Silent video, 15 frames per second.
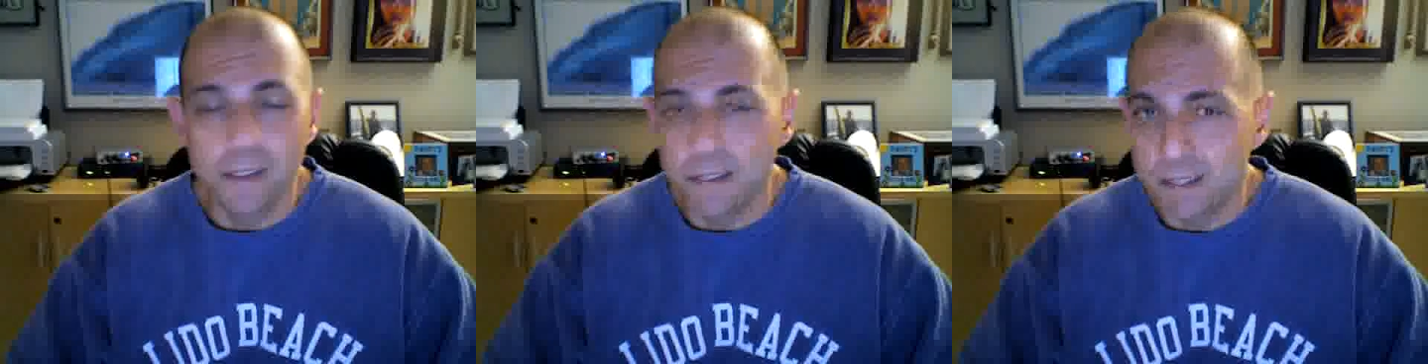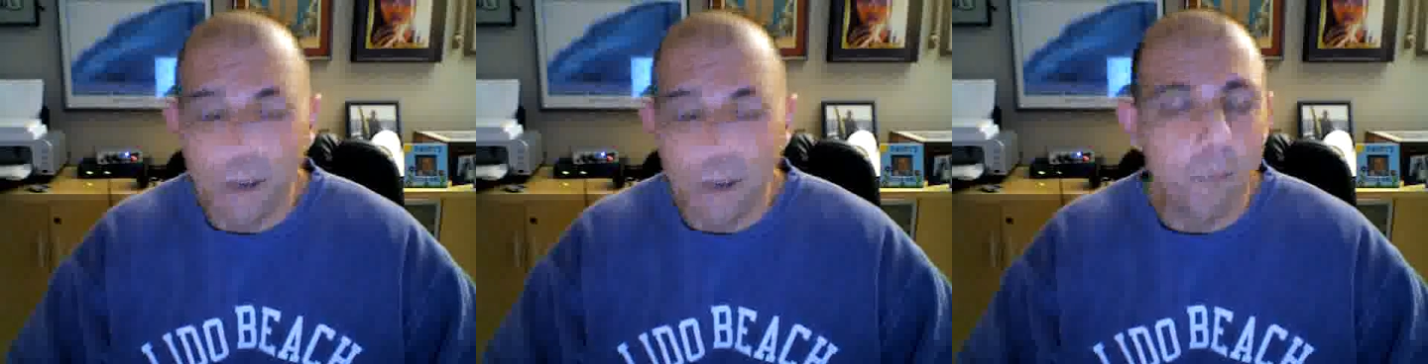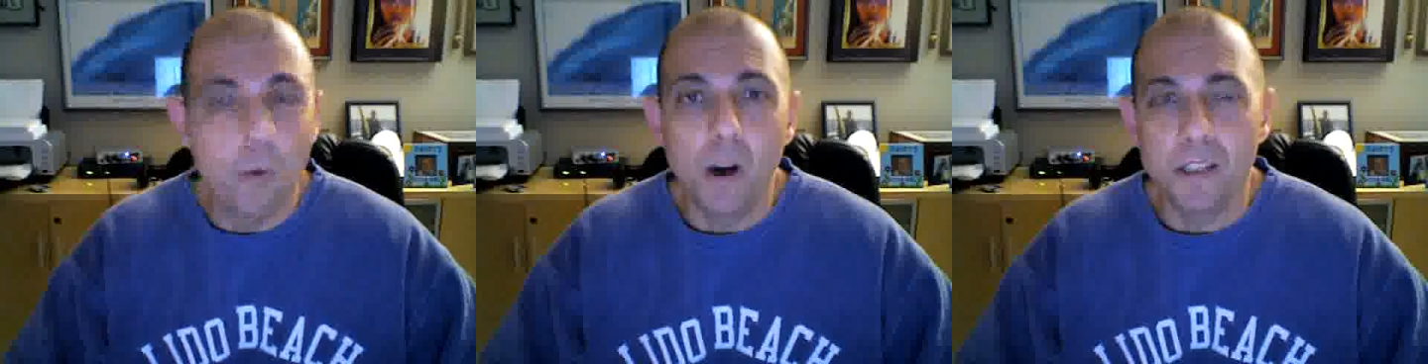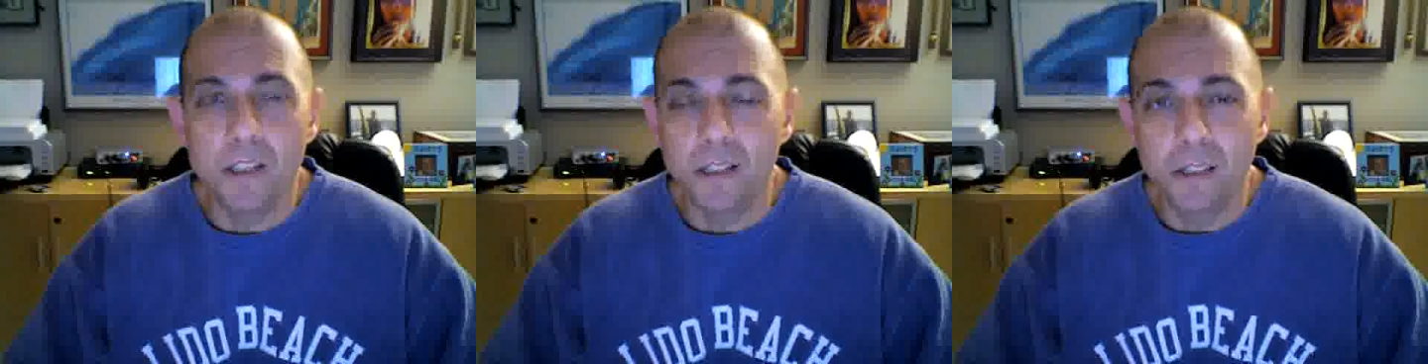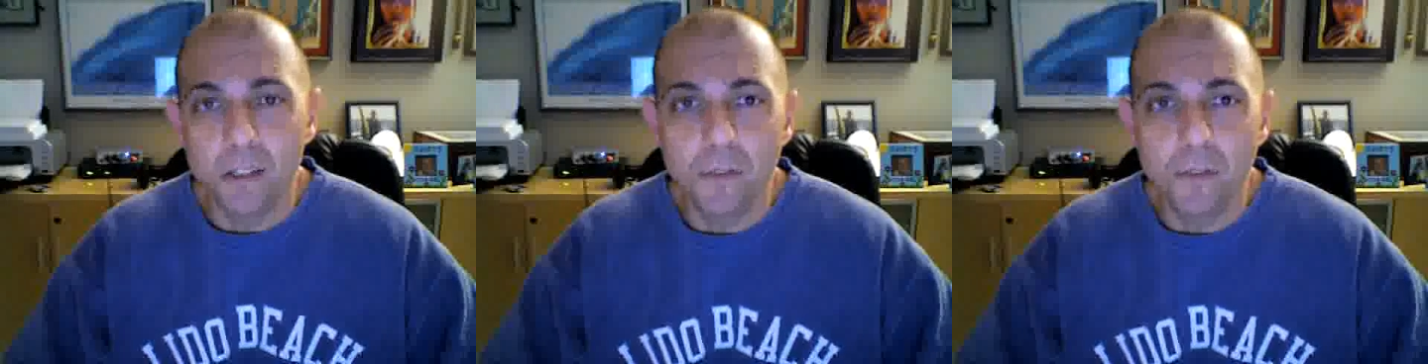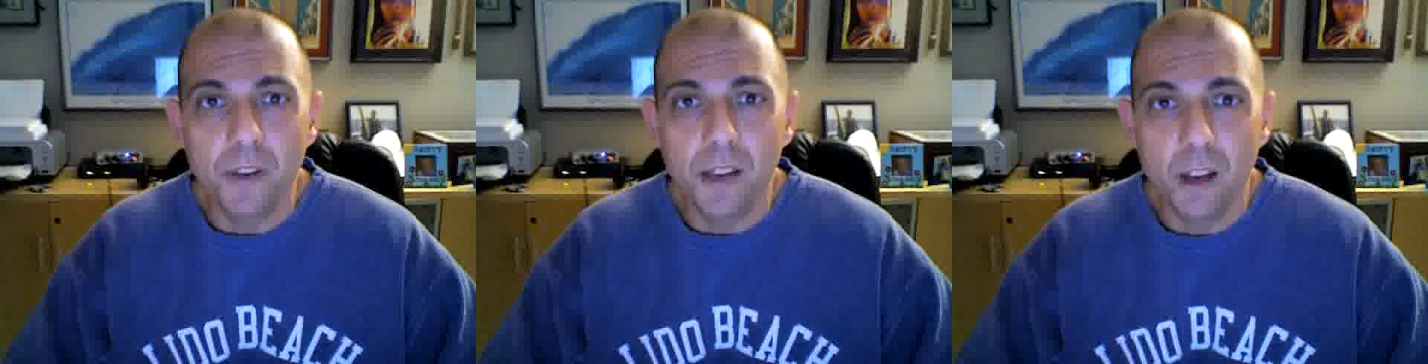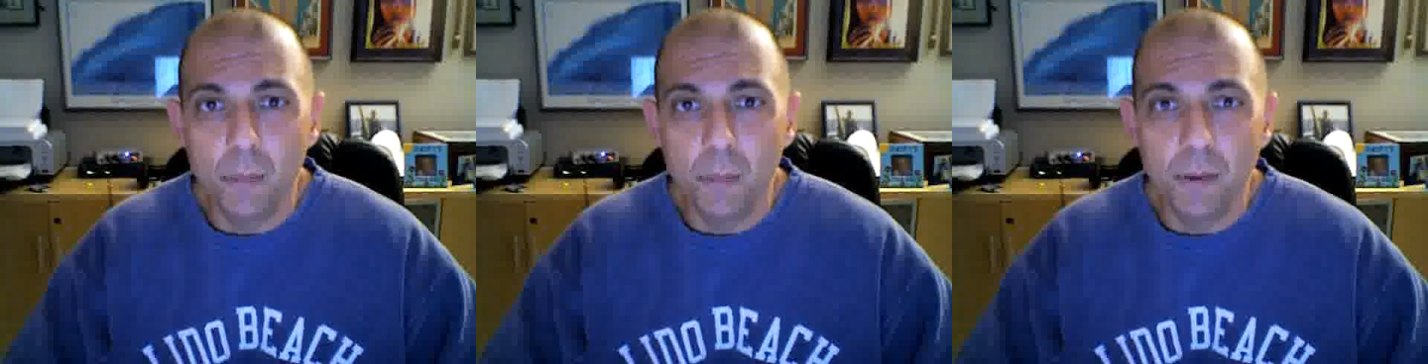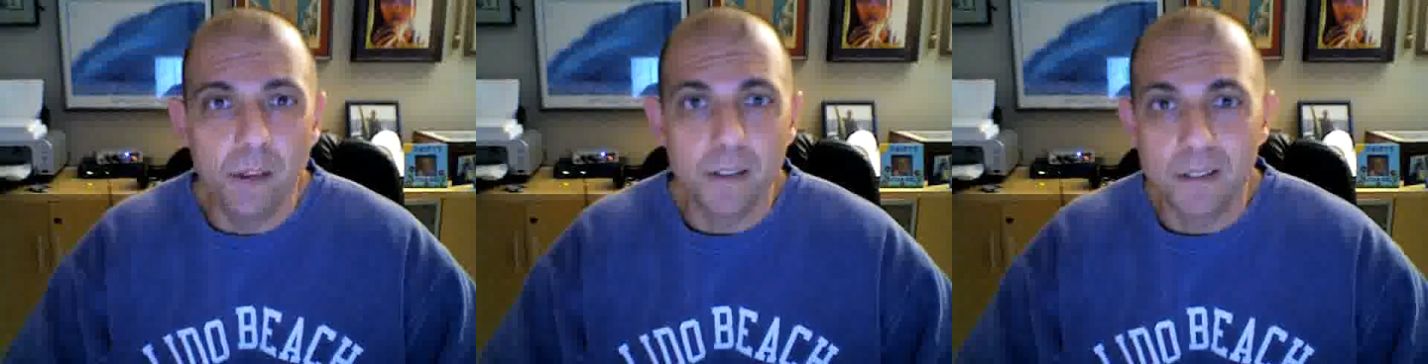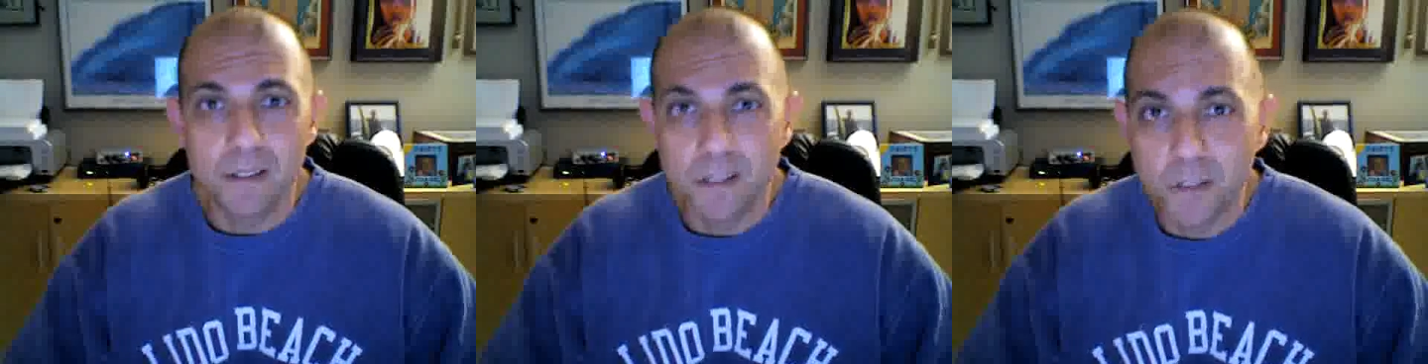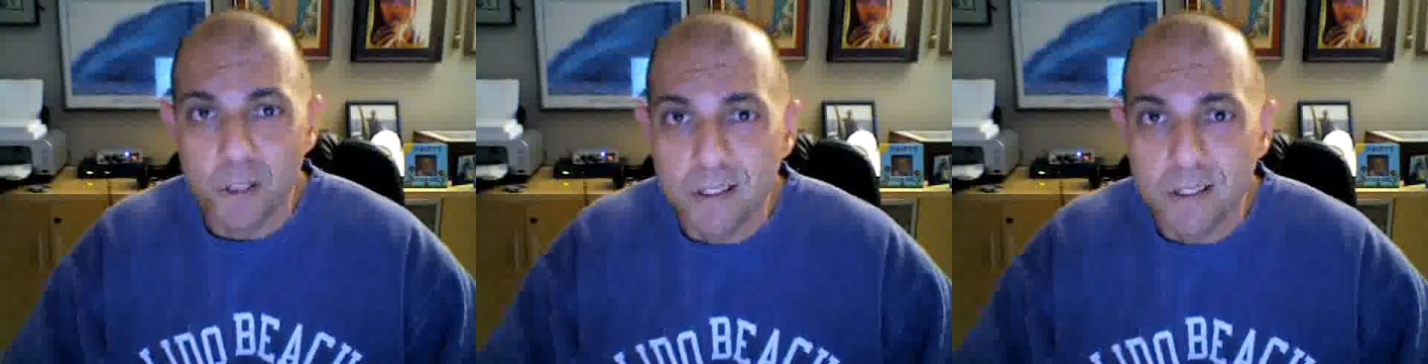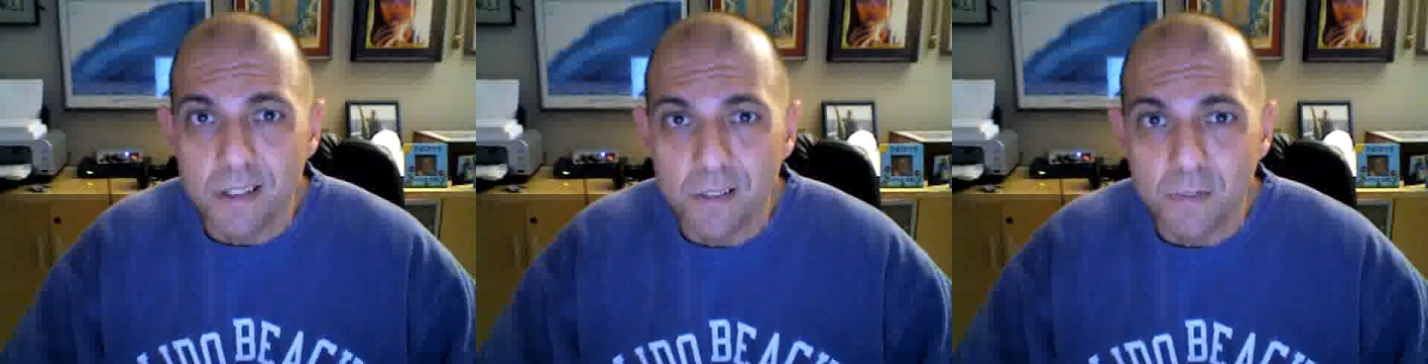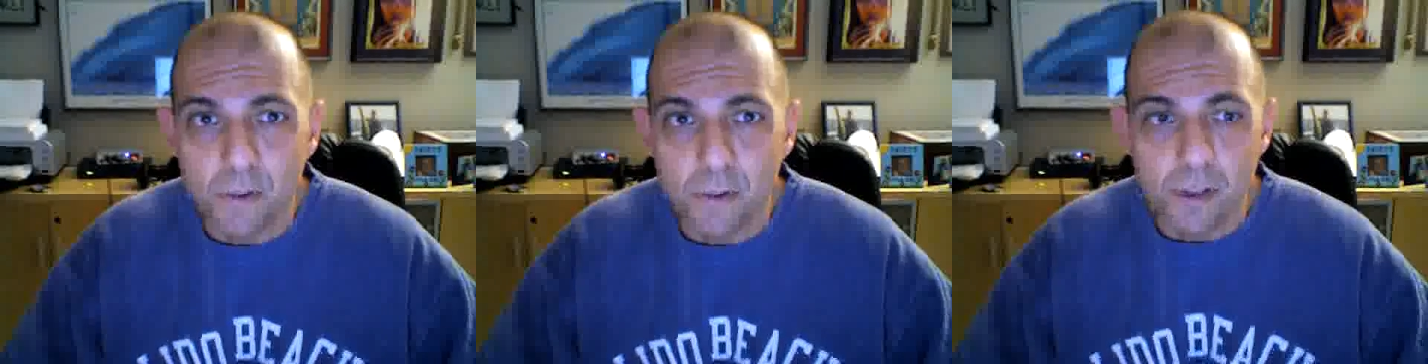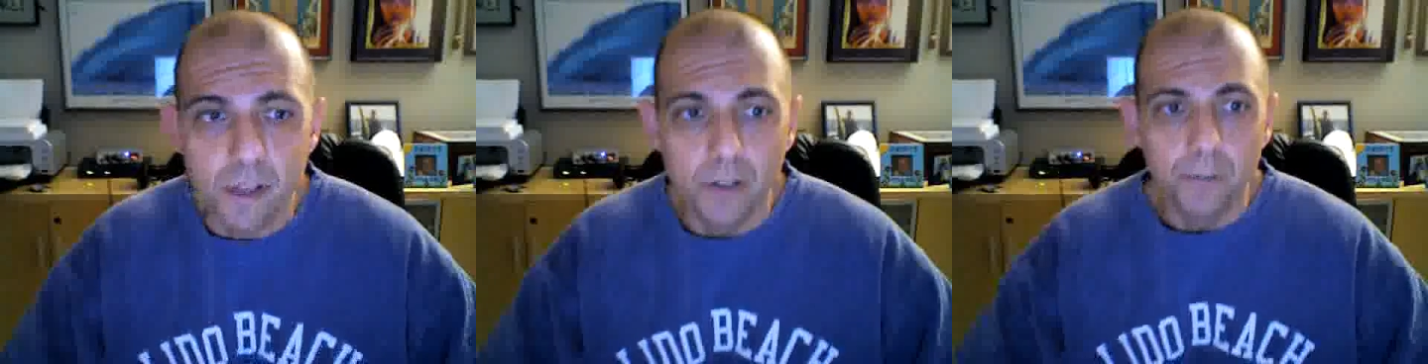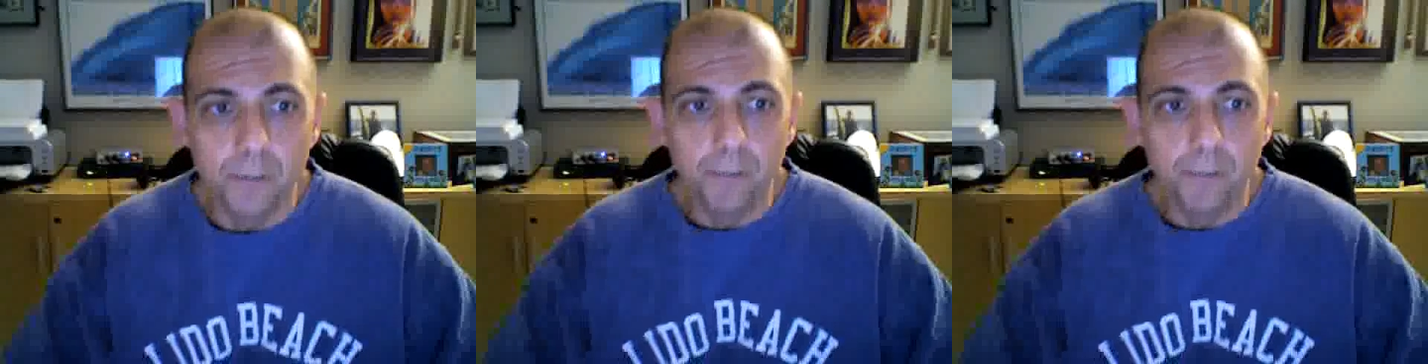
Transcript: stop watching this video because this just isn't for you.